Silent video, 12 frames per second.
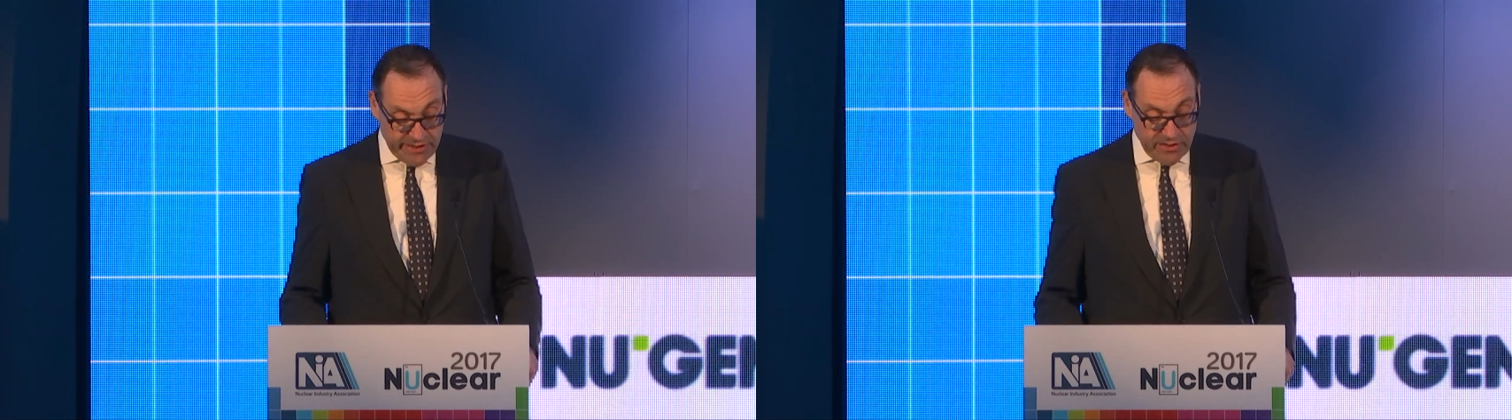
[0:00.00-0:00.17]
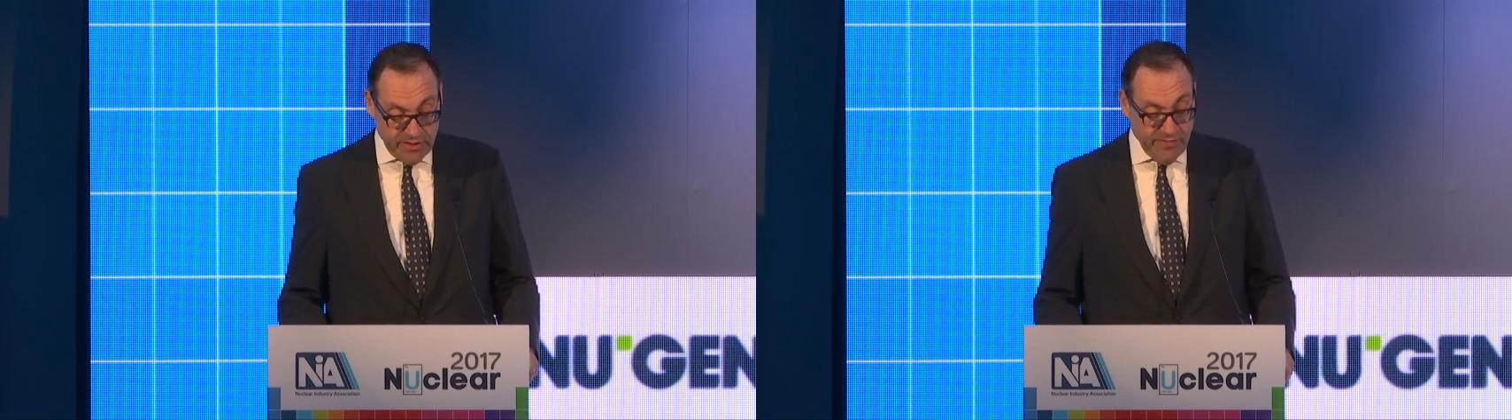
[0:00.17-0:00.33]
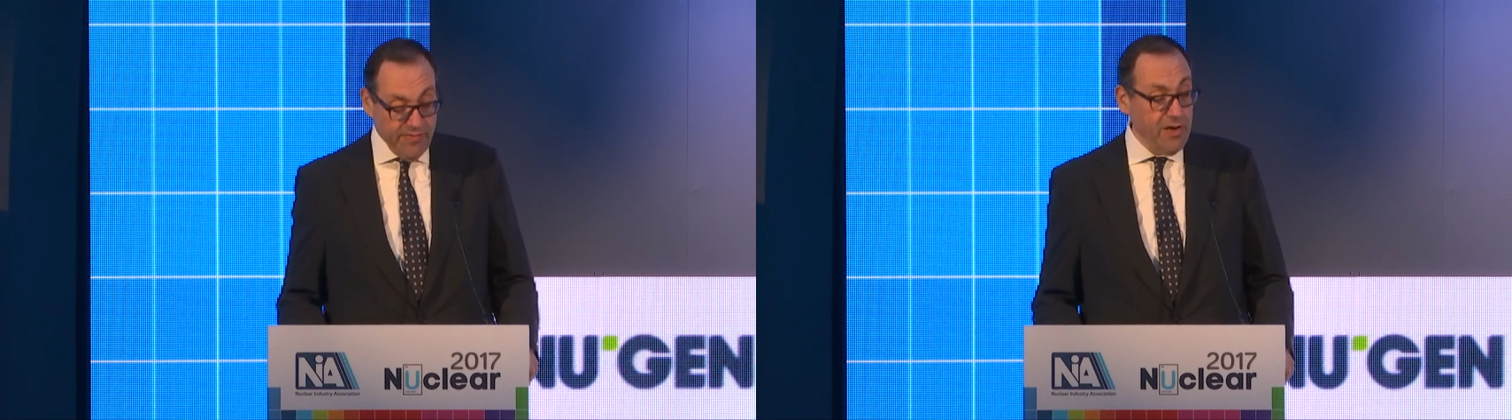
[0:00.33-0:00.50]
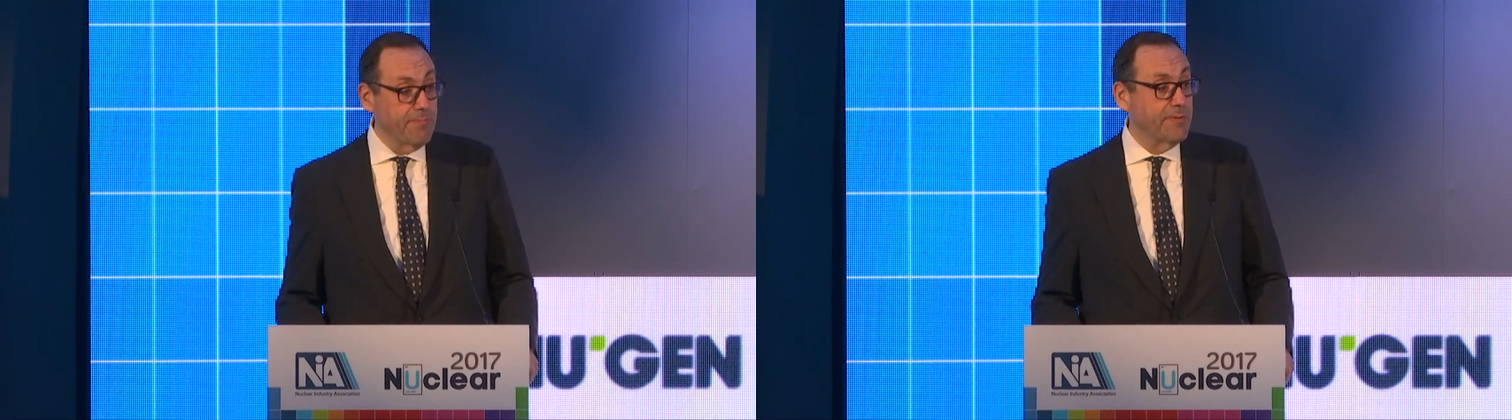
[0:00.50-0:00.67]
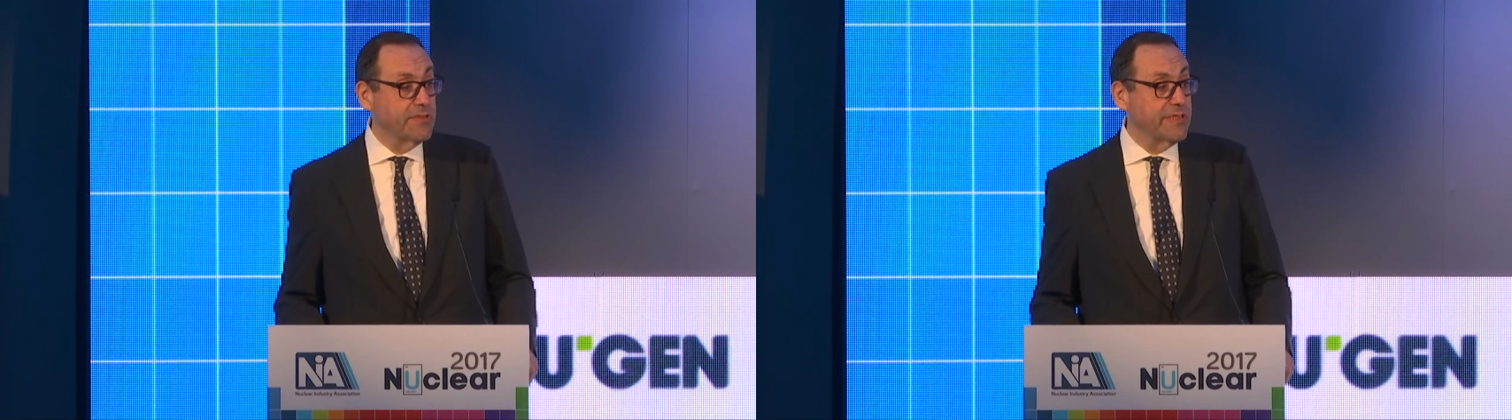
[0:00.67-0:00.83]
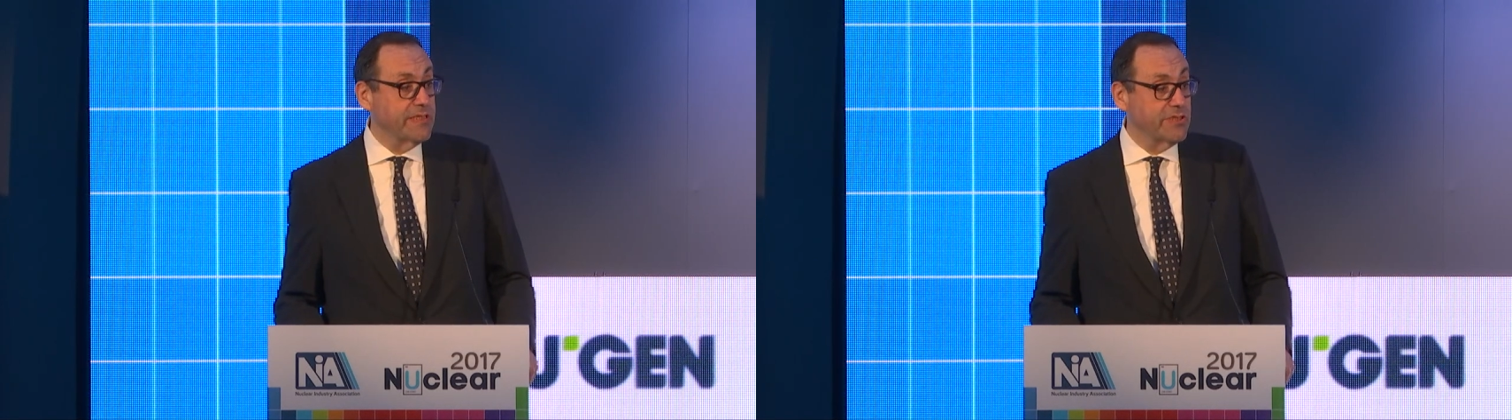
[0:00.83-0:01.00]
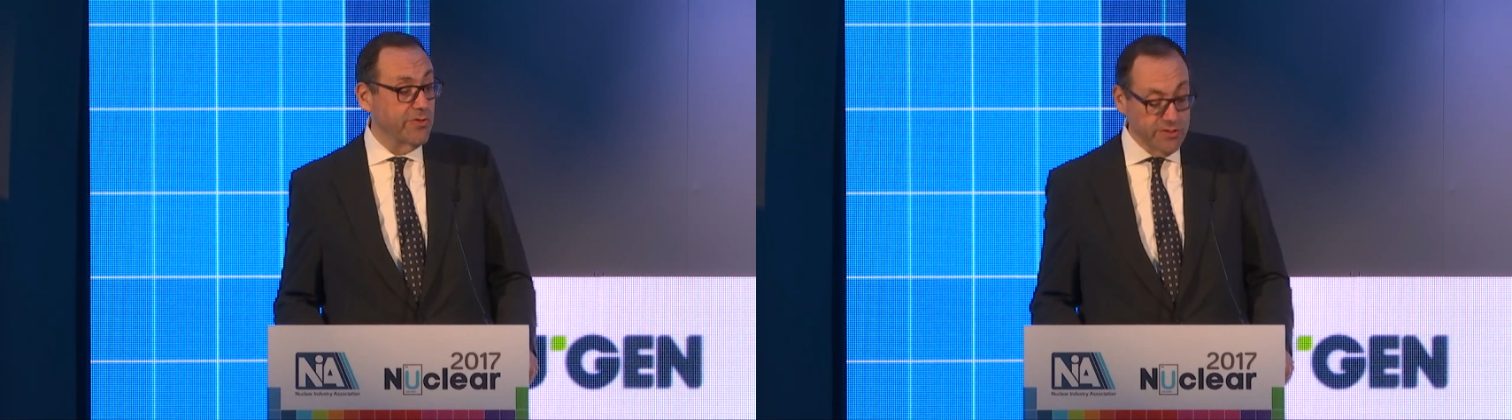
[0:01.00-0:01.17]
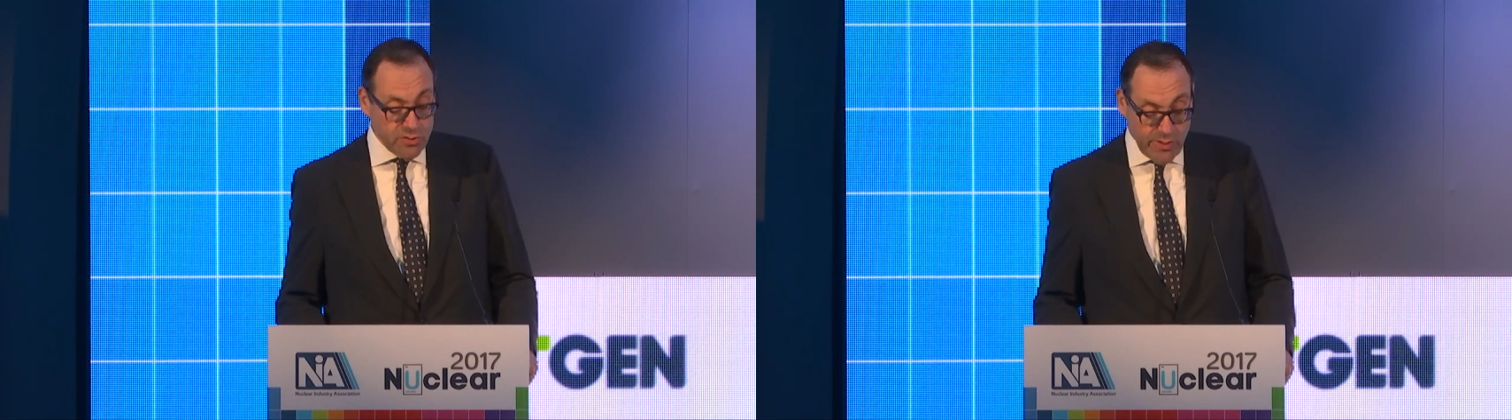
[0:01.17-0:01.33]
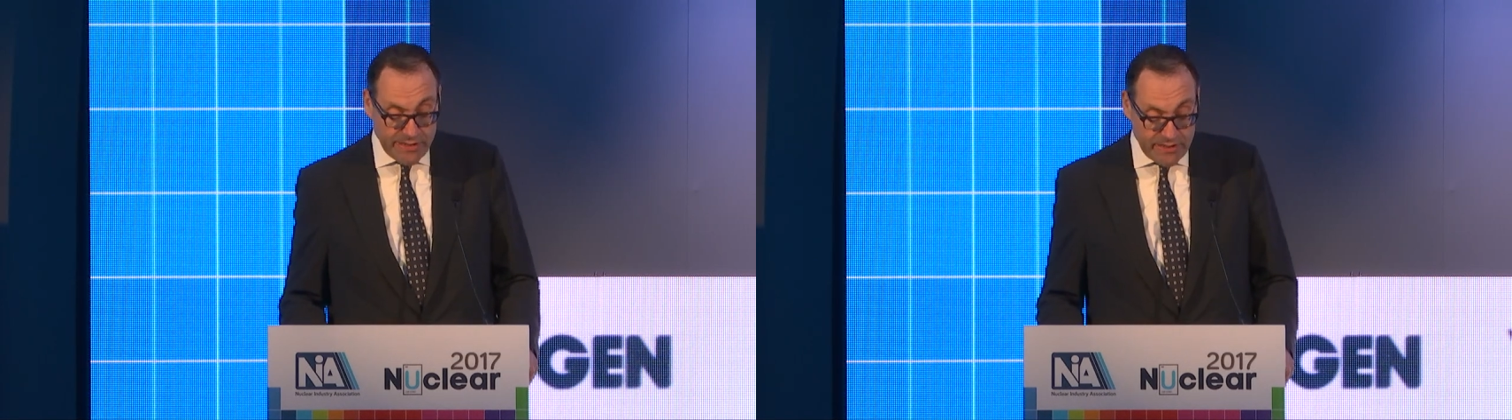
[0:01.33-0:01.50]
to developers into the
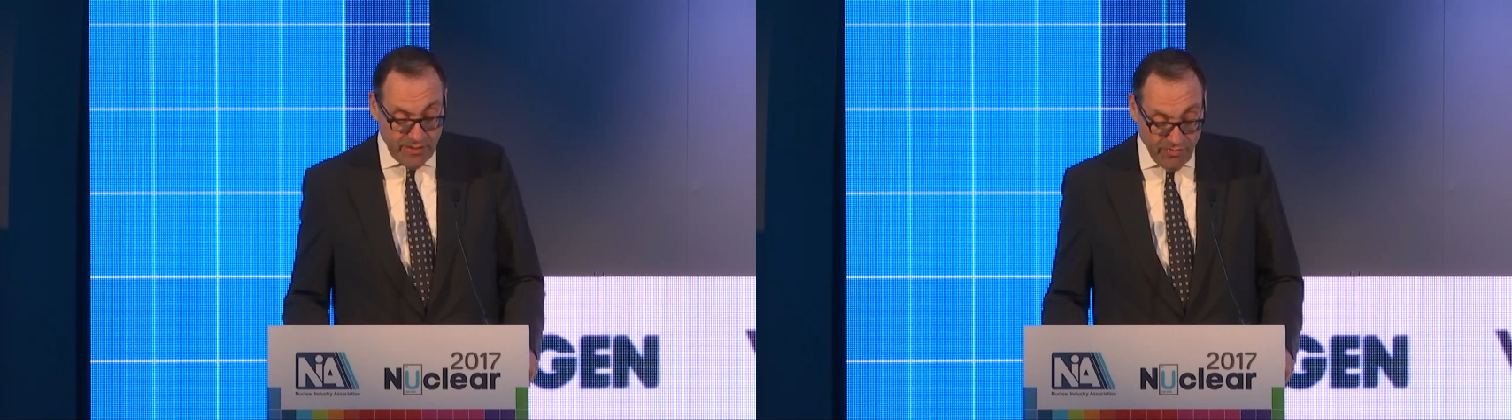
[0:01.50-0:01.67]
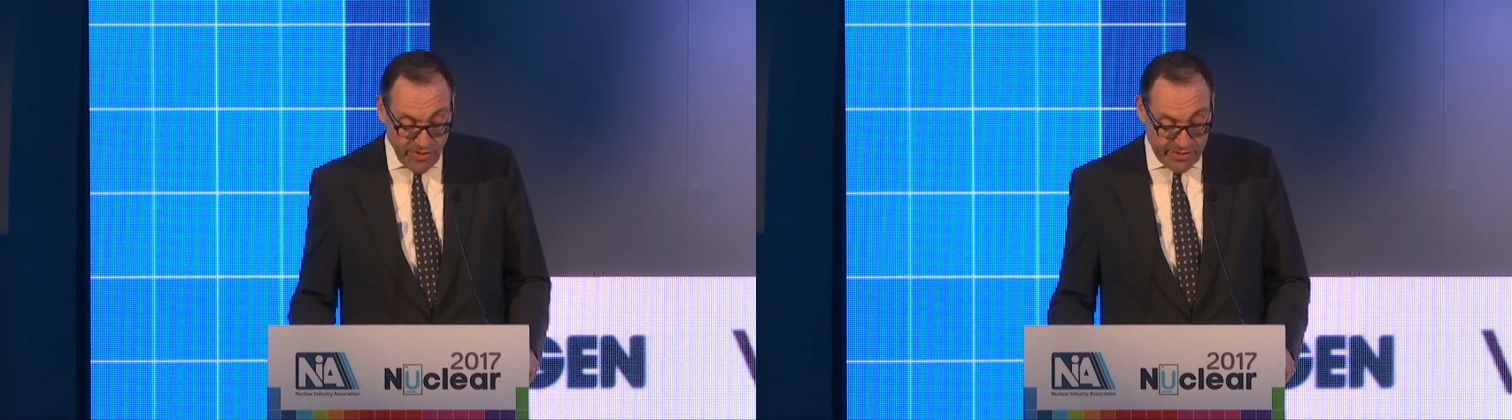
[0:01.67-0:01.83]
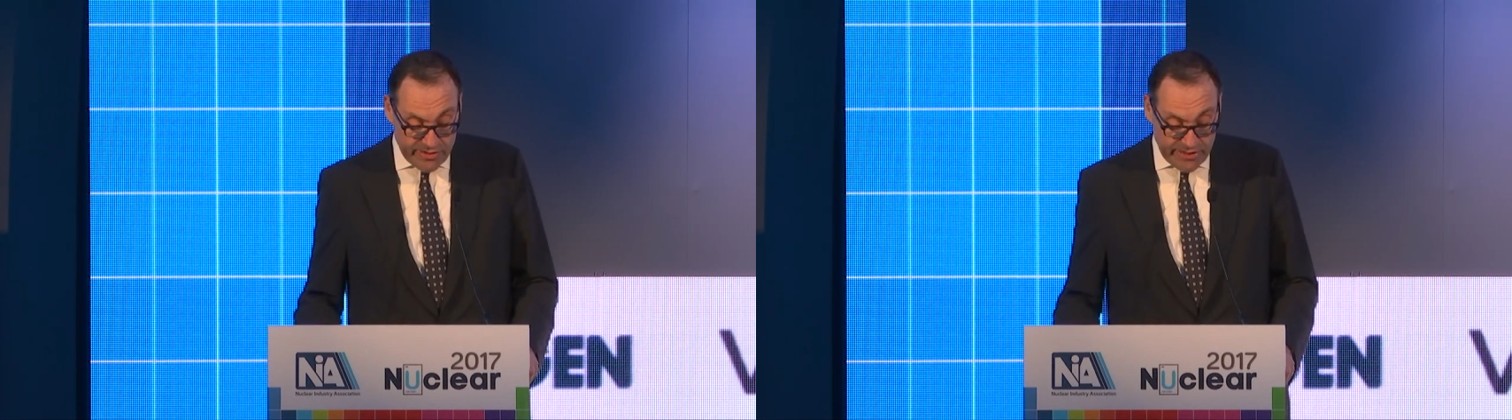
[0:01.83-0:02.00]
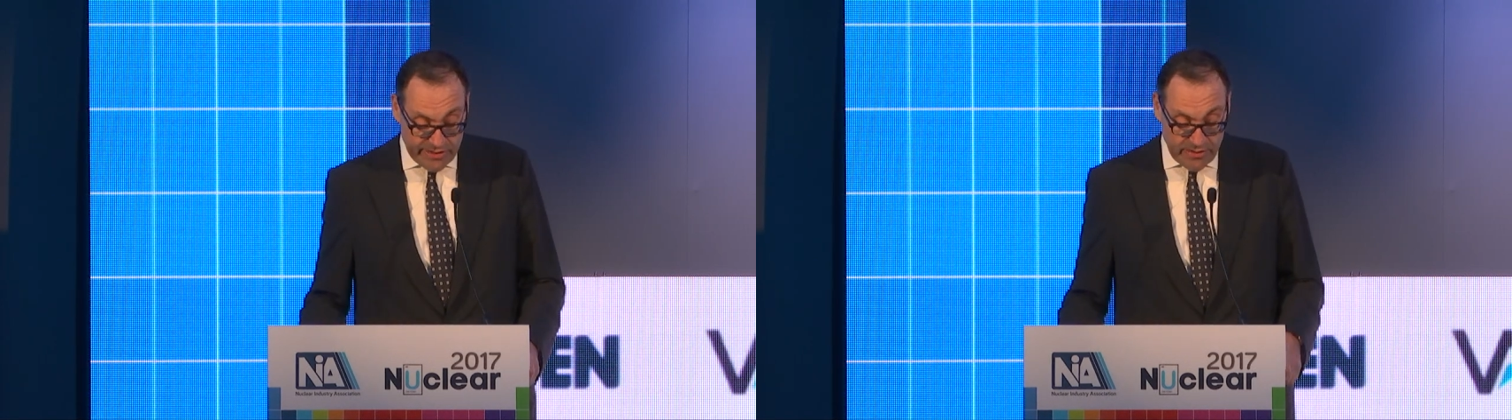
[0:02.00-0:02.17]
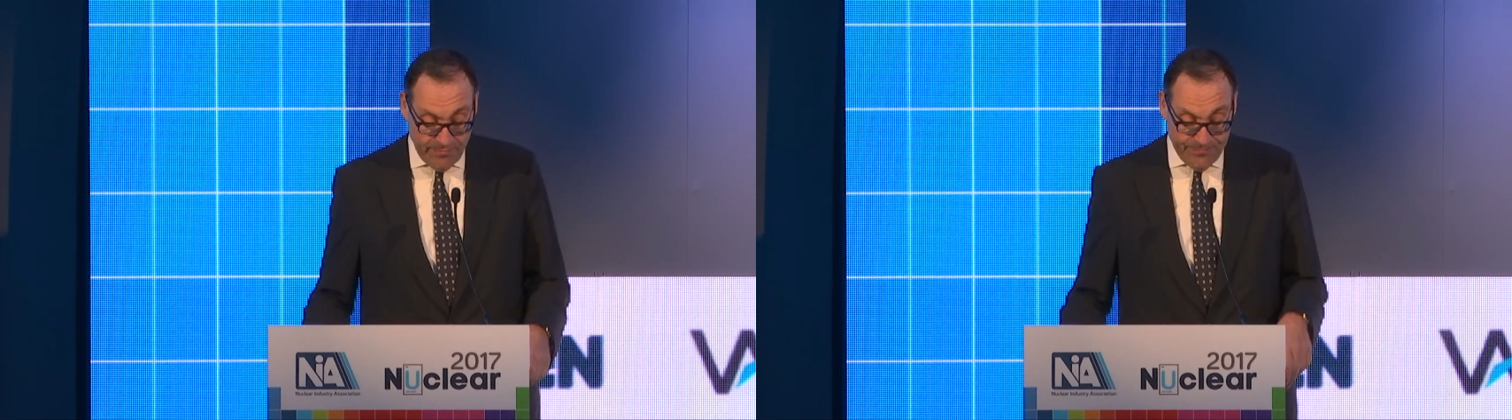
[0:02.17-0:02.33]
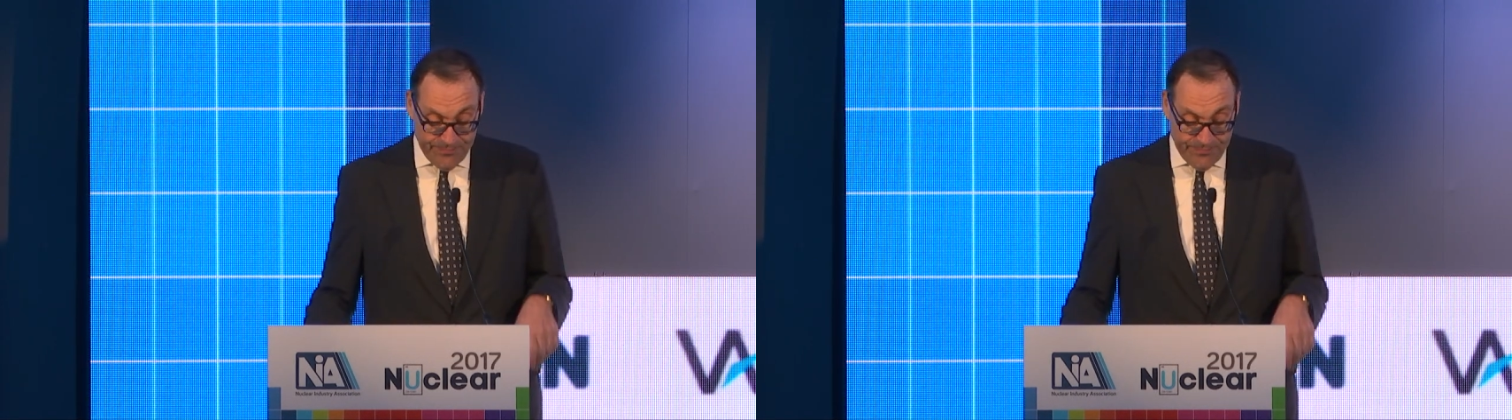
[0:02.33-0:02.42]
twenty thirties.